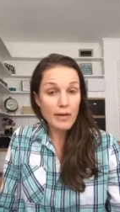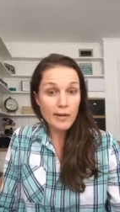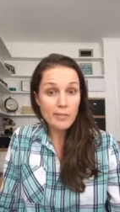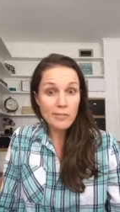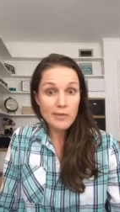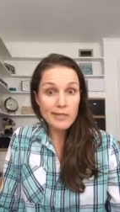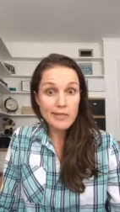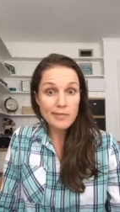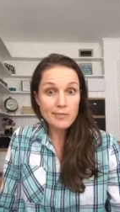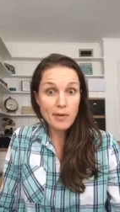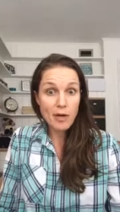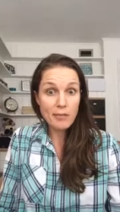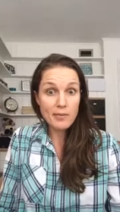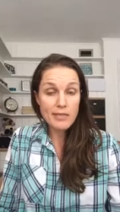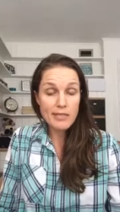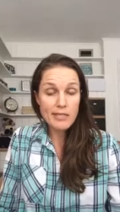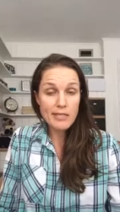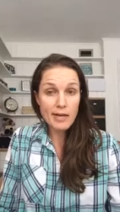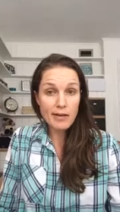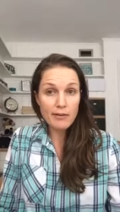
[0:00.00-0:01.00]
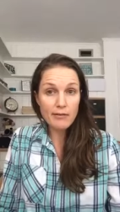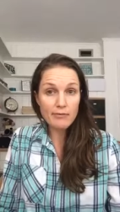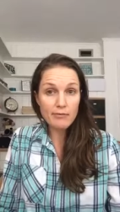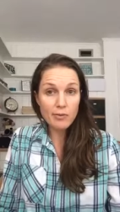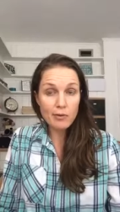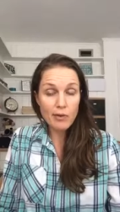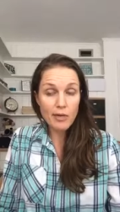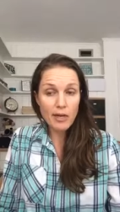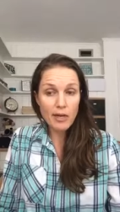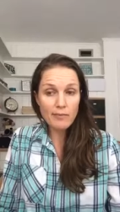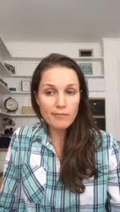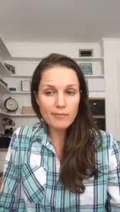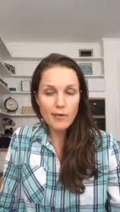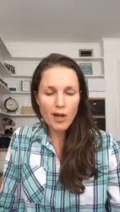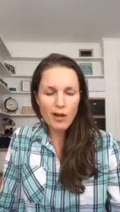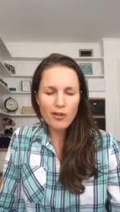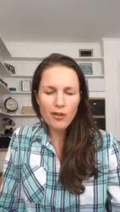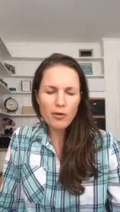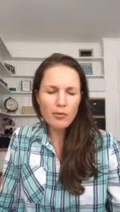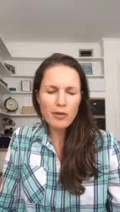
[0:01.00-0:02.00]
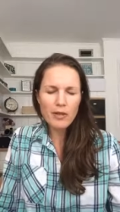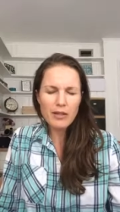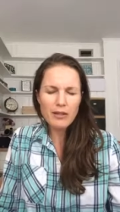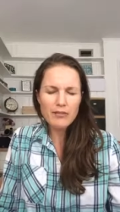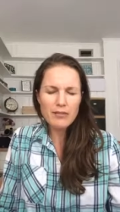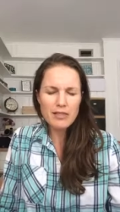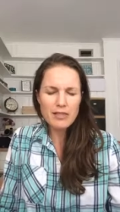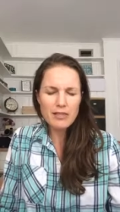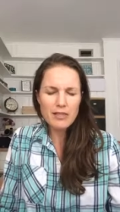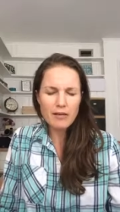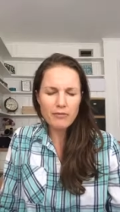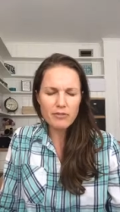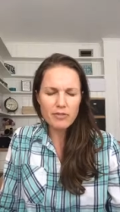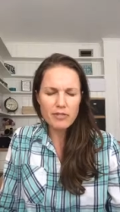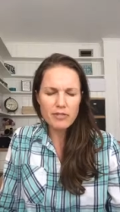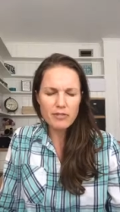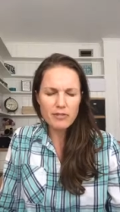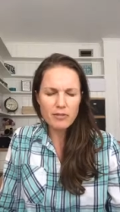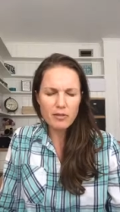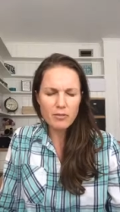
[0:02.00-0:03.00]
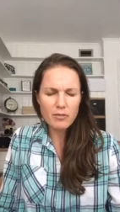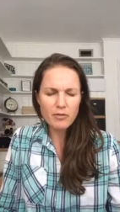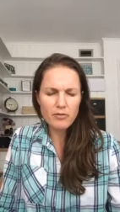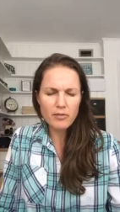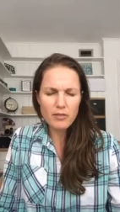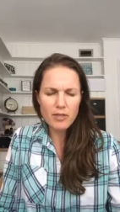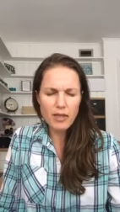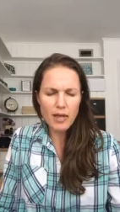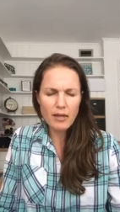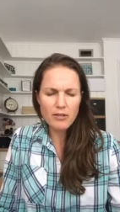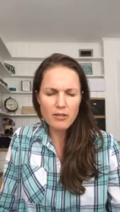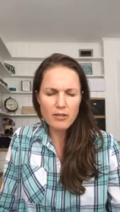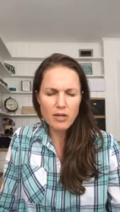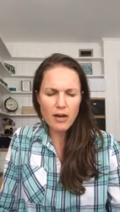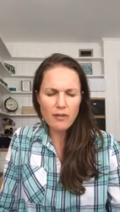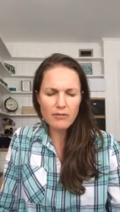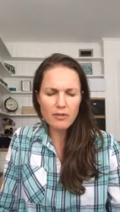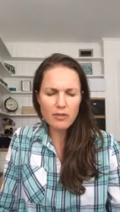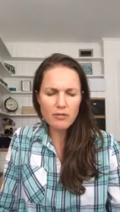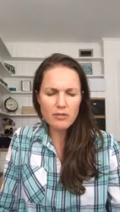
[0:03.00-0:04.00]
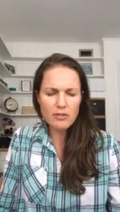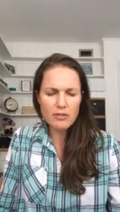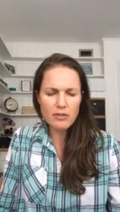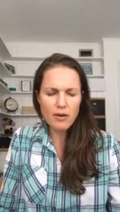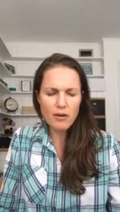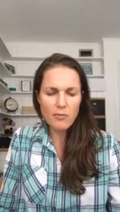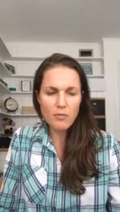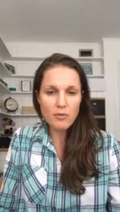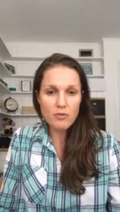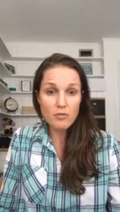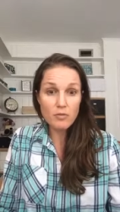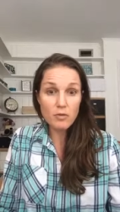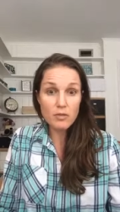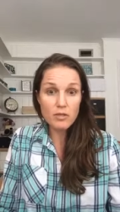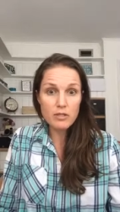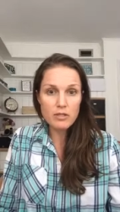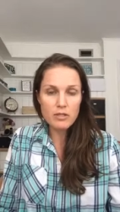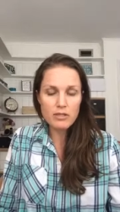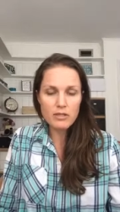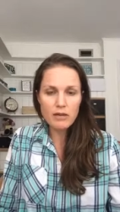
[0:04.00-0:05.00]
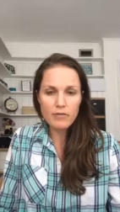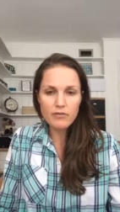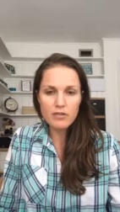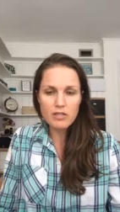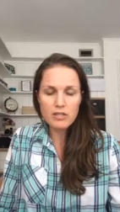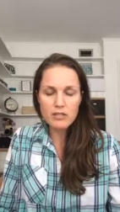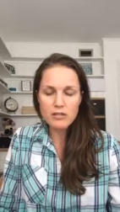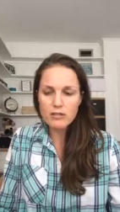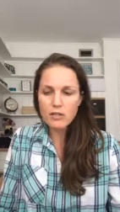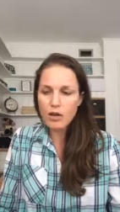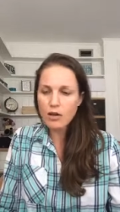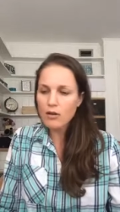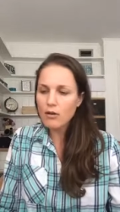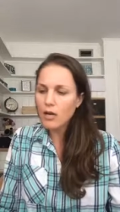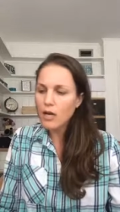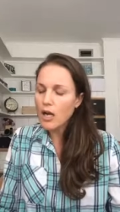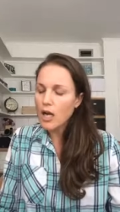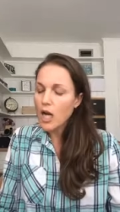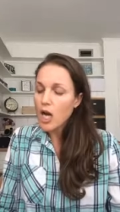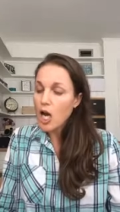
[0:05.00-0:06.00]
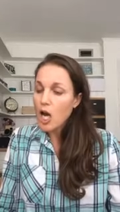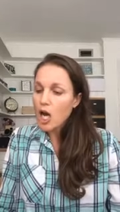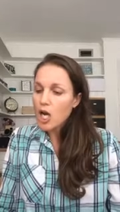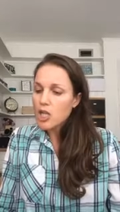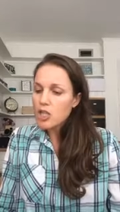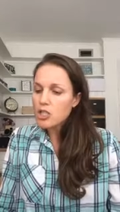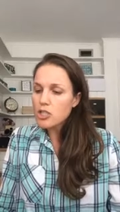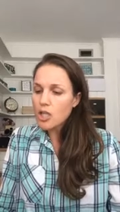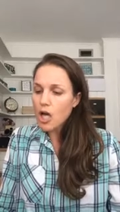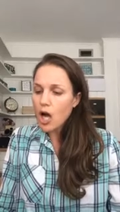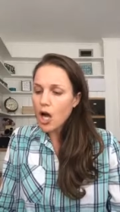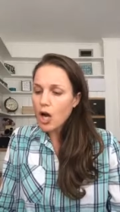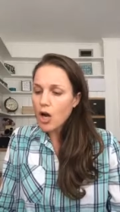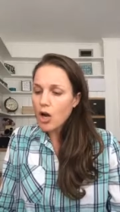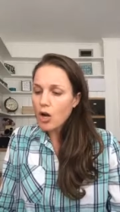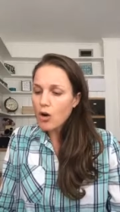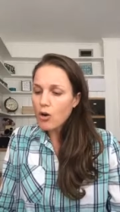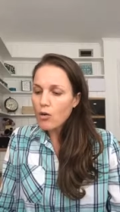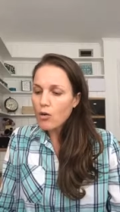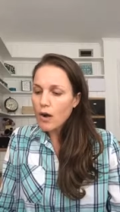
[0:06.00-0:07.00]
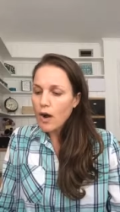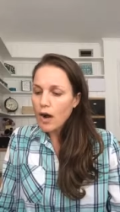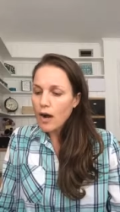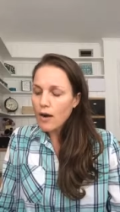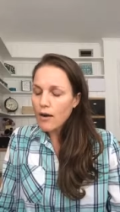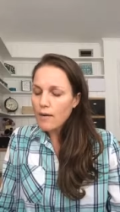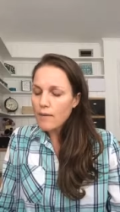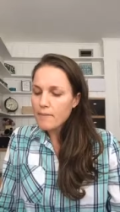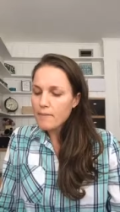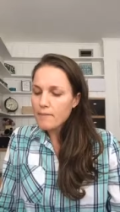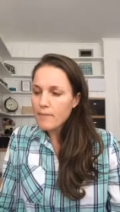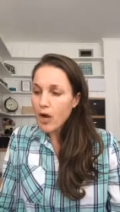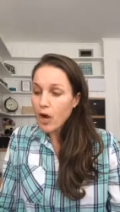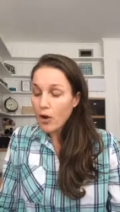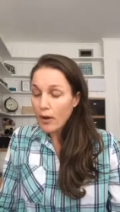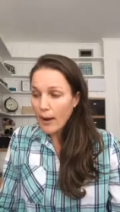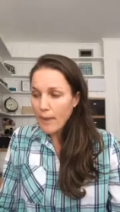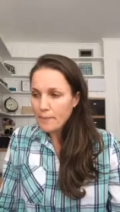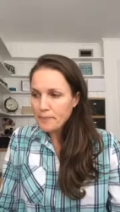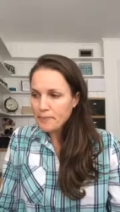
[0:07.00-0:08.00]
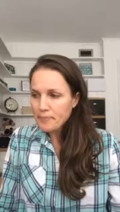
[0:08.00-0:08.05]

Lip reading: up in a small beach town in Florida. Although we lived in San Francisco before that, and traffic was almost worse in San Francisco. So, okay.